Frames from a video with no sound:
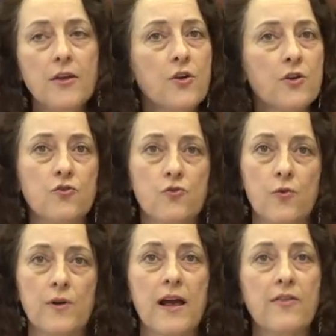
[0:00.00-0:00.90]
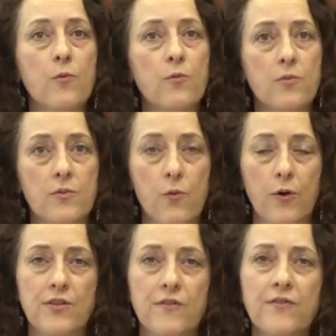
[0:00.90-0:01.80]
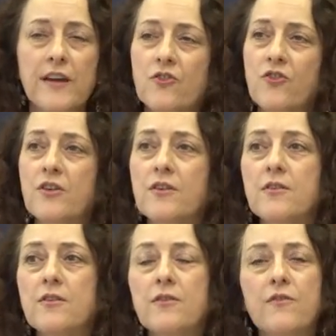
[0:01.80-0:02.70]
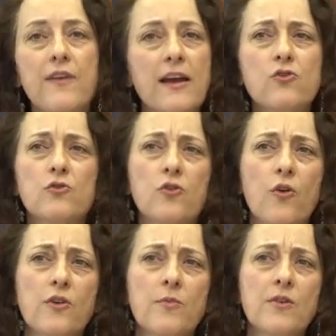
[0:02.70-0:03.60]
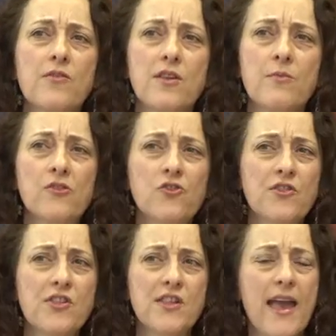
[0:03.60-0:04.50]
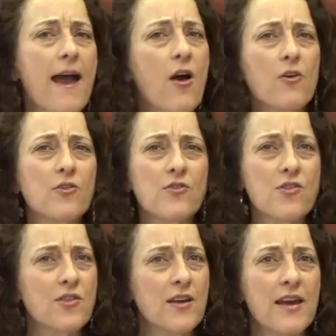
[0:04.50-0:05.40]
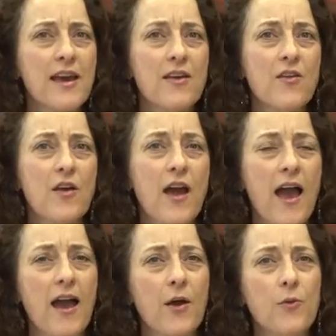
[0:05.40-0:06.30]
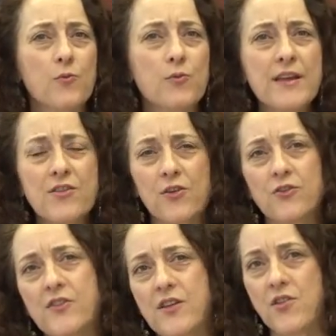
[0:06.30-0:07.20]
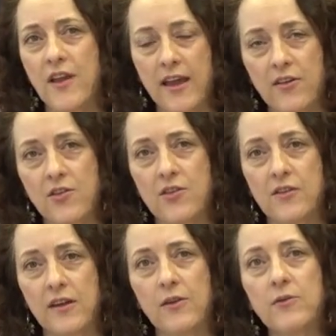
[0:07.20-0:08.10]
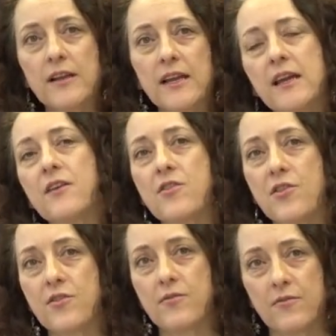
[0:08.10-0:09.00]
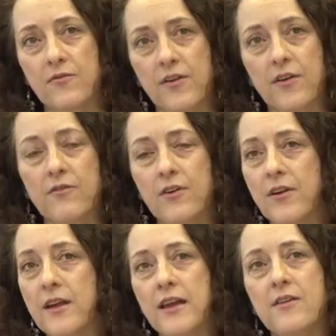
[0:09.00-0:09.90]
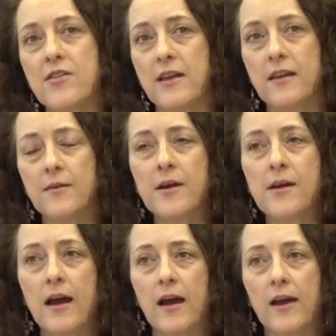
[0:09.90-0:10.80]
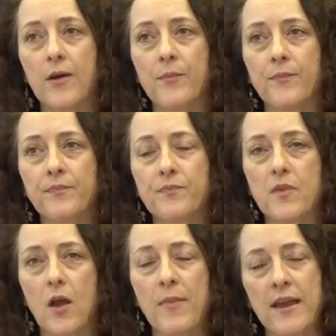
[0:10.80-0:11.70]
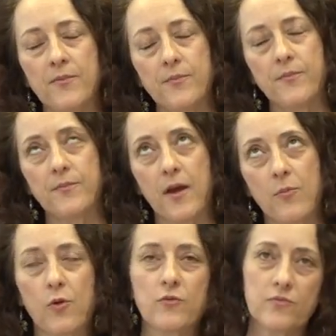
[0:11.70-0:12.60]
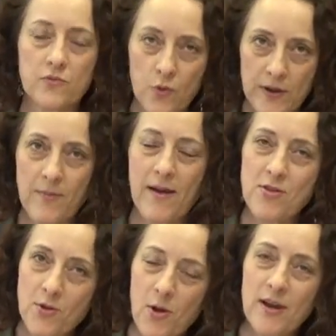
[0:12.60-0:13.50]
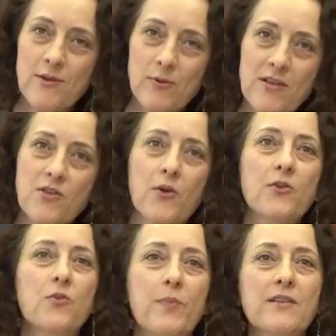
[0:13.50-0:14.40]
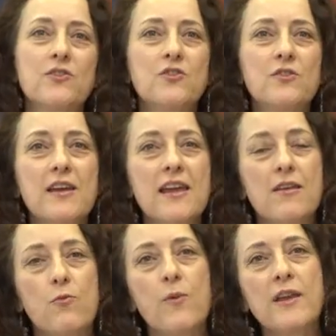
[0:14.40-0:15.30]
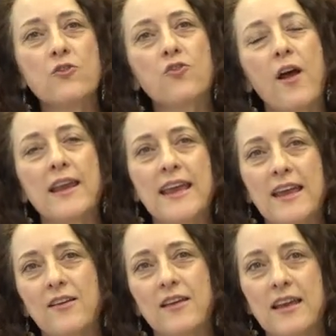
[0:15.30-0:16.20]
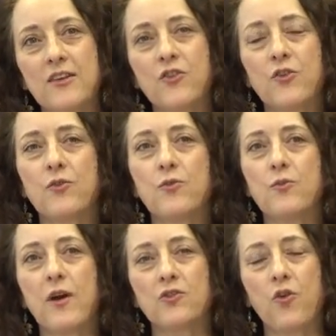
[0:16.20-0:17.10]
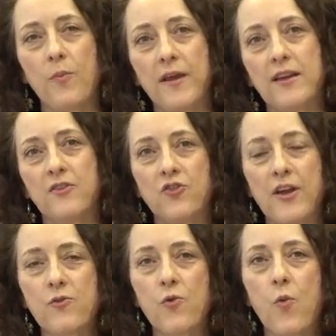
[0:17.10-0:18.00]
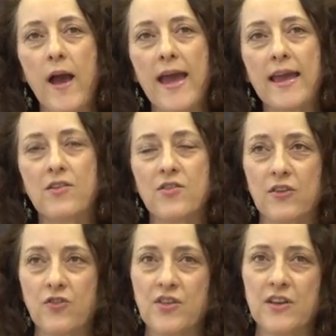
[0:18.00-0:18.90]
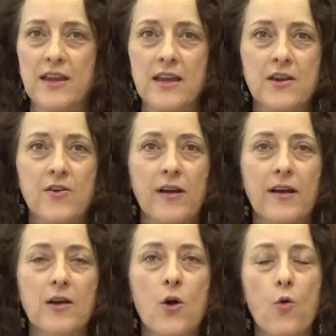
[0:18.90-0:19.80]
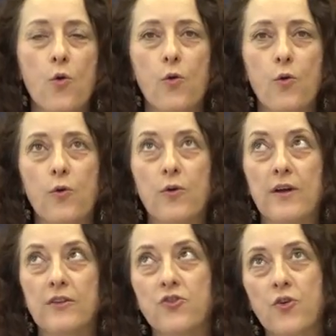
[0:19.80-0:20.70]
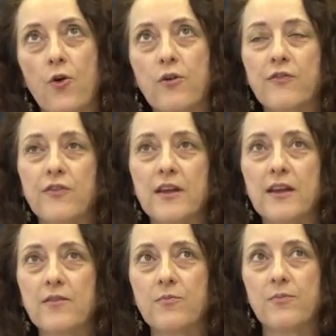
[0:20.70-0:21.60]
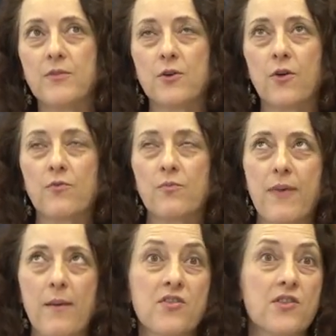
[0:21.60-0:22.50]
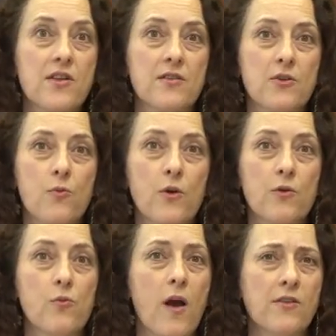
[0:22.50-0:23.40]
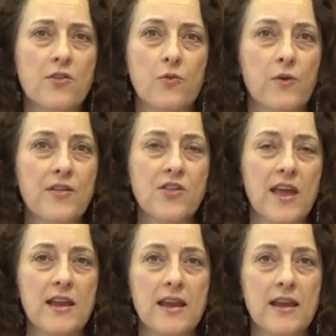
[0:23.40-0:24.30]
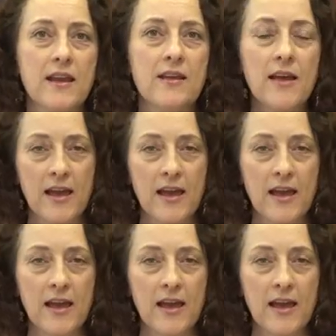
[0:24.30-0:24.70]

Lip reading: You can draw on other works of fiction, factual documents, images, sounds. Research these days really is very, very easy. I mean, I'm not talking about scholarly research, but when you're trying to get into a topic in a general way, such as an era or a geography, you know, perhaps you want to write a story set in